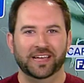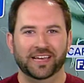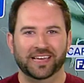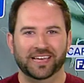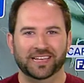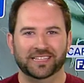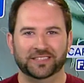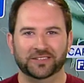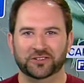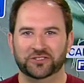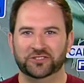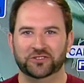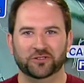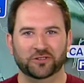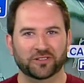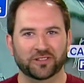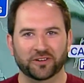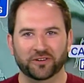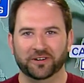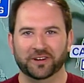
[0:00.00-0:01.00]
if they're still
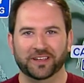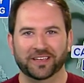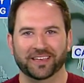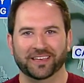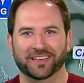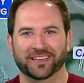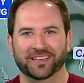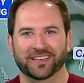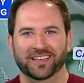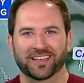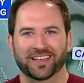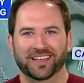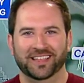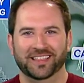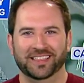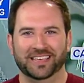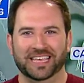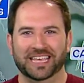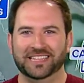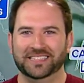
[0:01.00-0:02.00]
learning
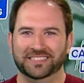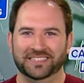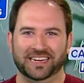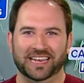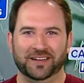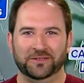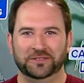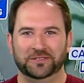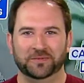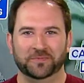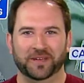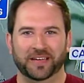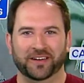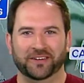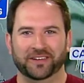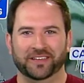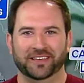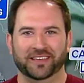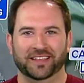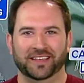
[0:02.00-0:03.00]
the ins and outs about
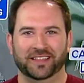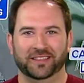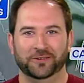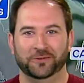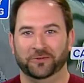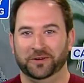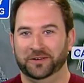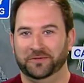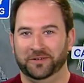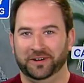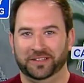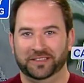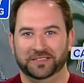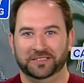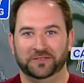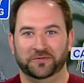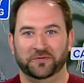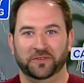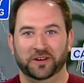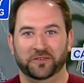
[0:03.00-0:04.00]
it, and quite frankly, there's
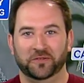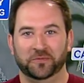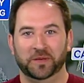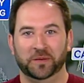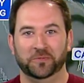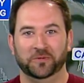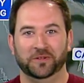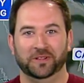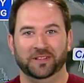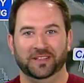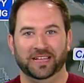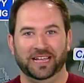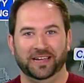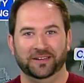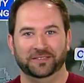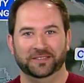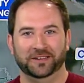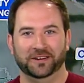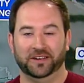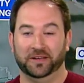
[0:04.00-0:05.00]
very few people out
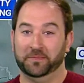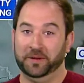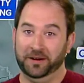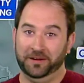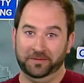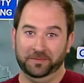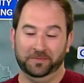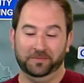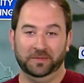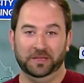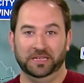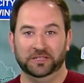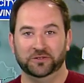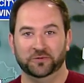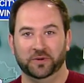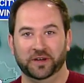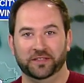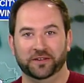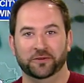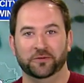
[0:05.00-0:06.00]
there comparatively to
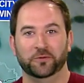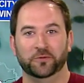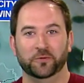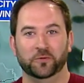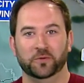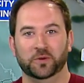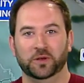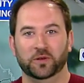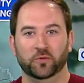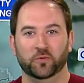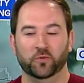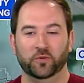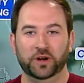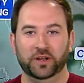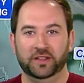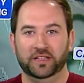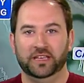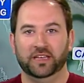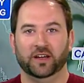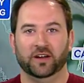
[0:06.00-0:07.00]
weather who
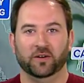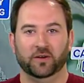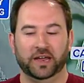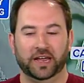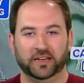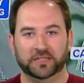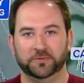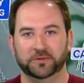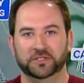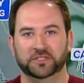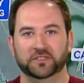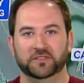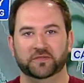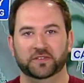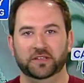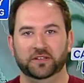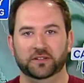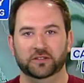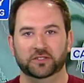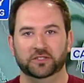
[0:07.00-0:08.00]
really are experts in the
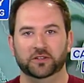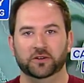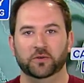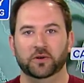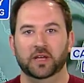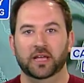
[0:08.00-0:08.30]
field. So